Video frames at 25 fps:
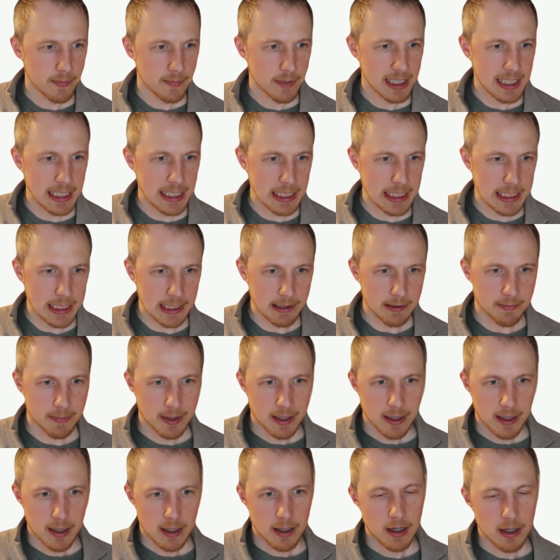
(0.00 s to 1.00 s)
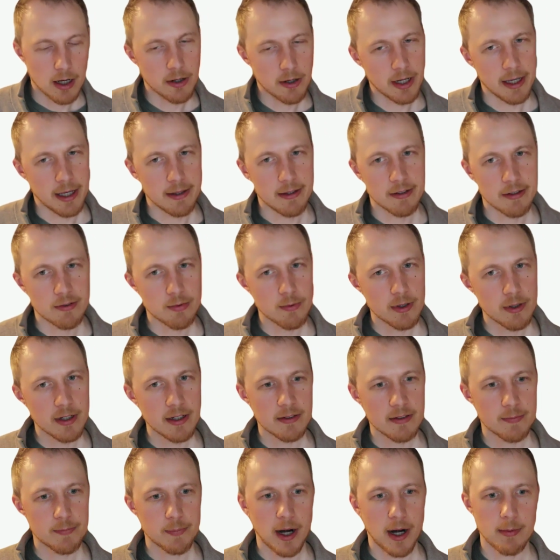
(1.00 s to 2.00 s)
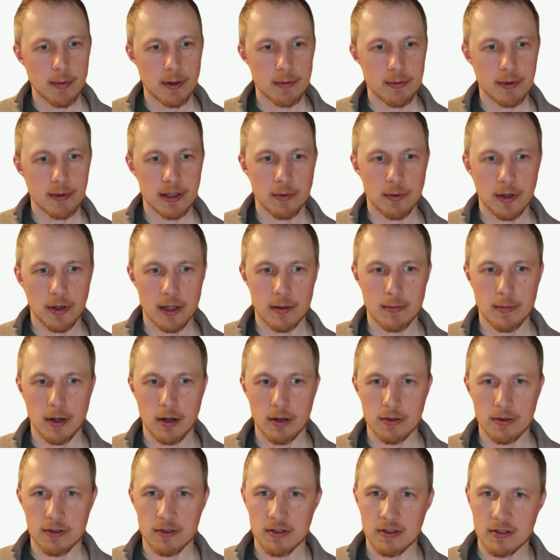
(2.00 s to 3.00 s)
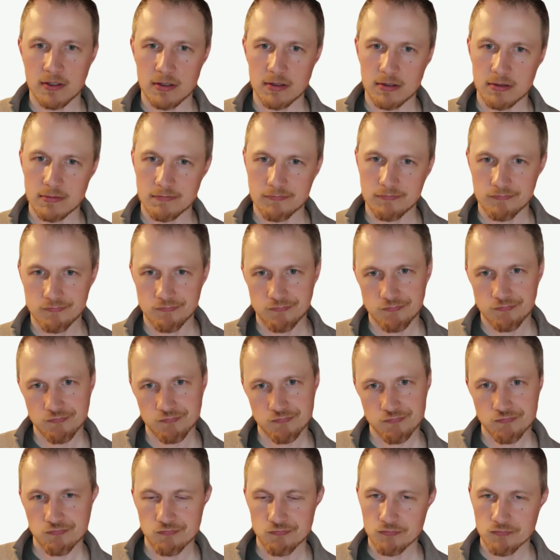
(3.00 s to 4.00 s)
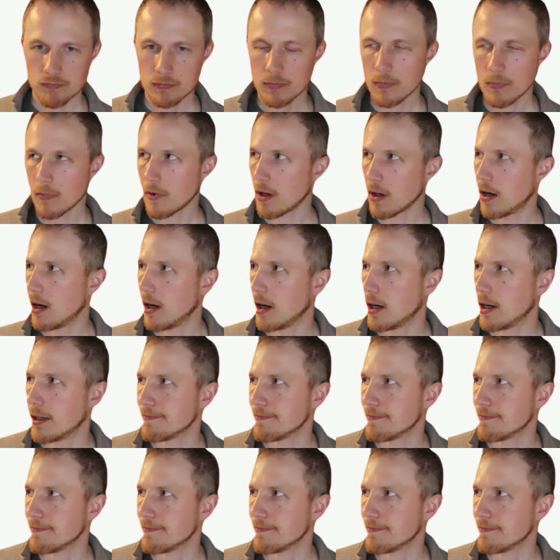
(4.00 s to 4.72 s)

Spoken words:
E. Okay, this one is probably one of the most, I